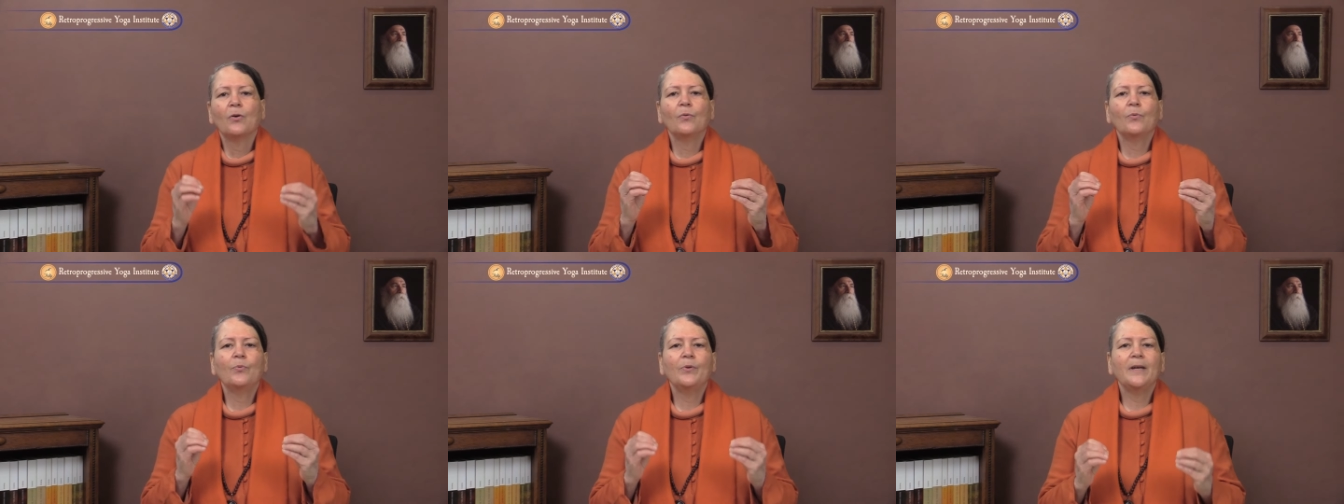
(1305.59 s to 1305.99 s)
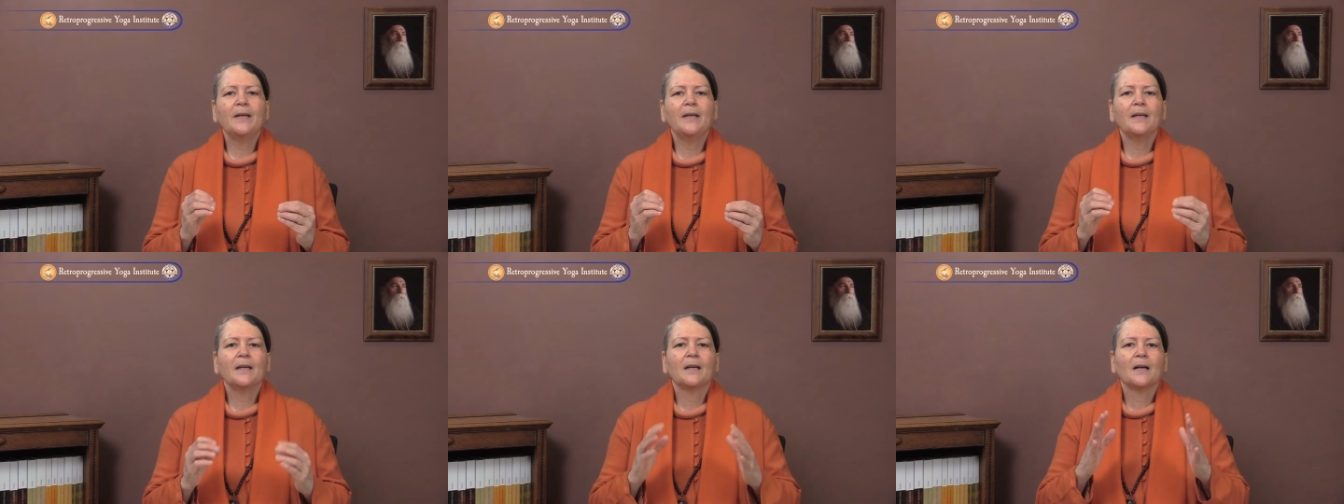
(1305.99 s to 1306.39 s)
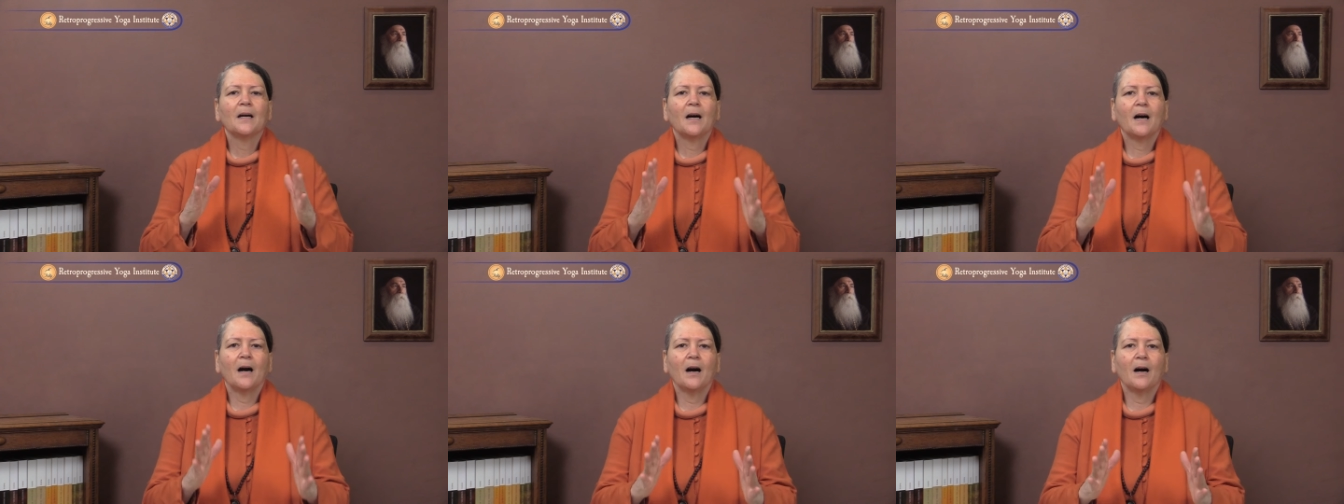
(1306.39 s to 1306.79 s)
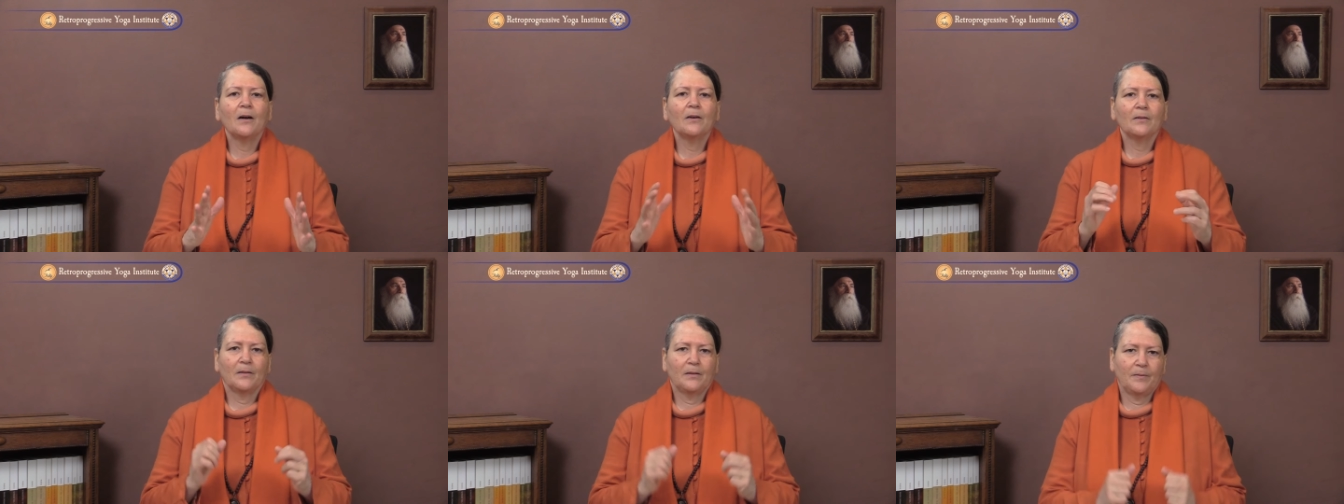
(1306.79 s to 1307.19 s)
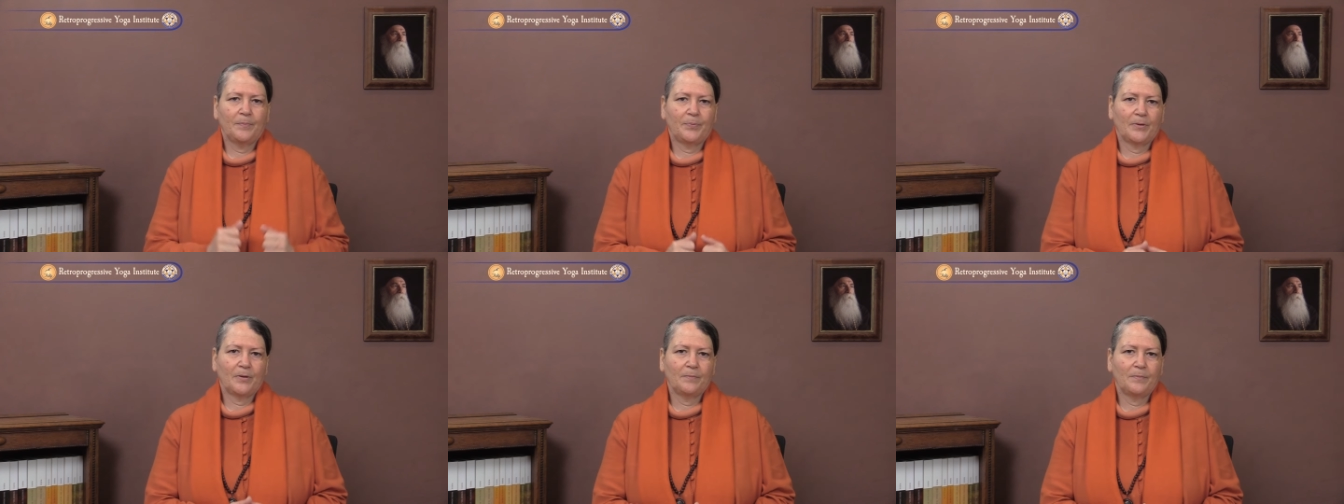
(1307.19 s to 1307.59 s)
we are the
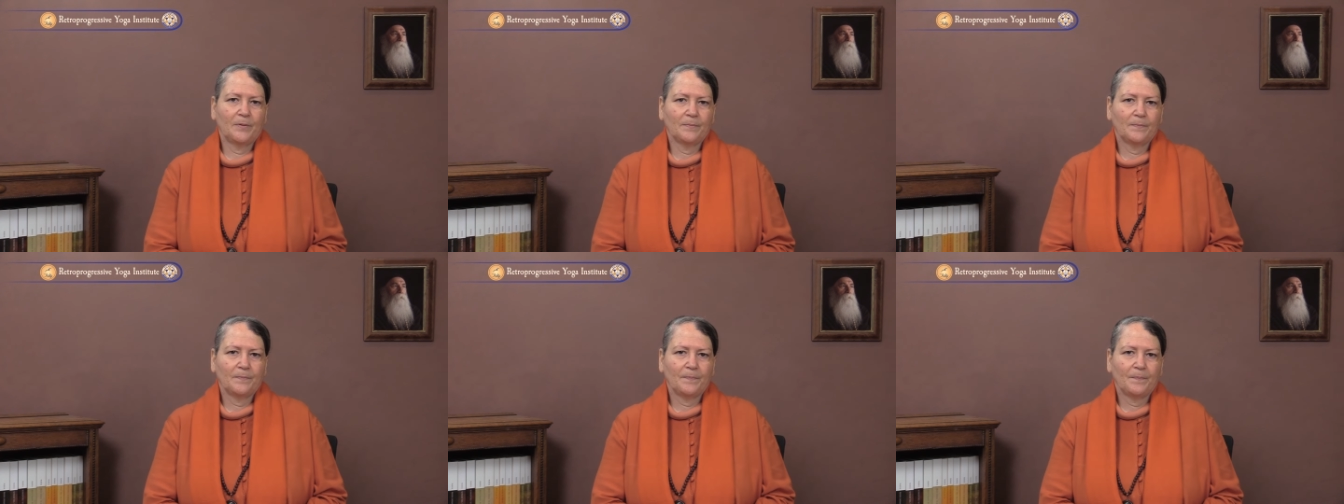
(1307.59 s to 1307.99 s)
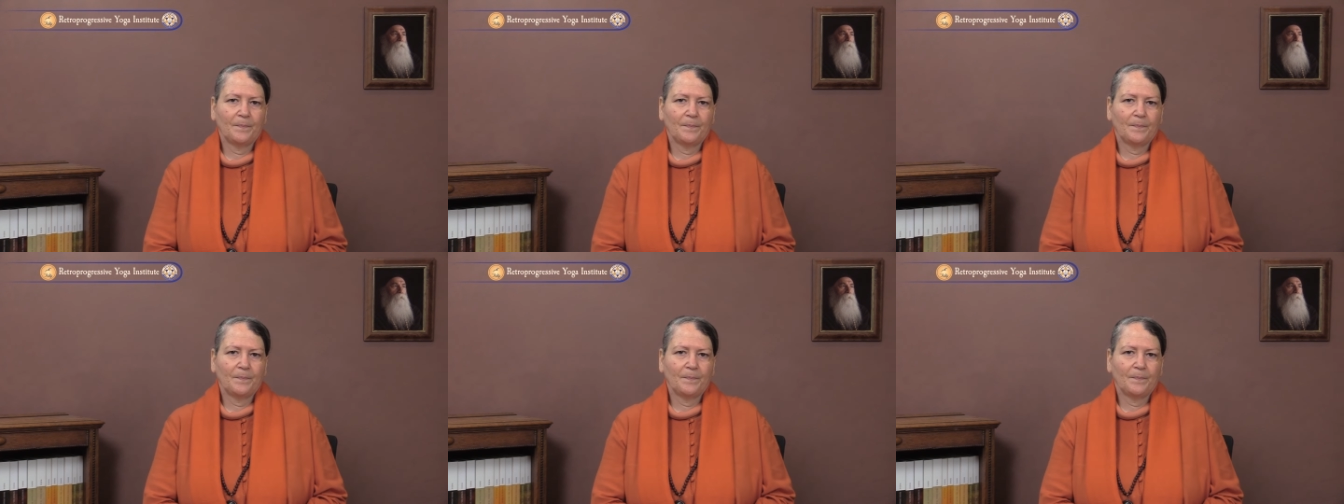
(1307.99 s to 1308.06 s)
problem.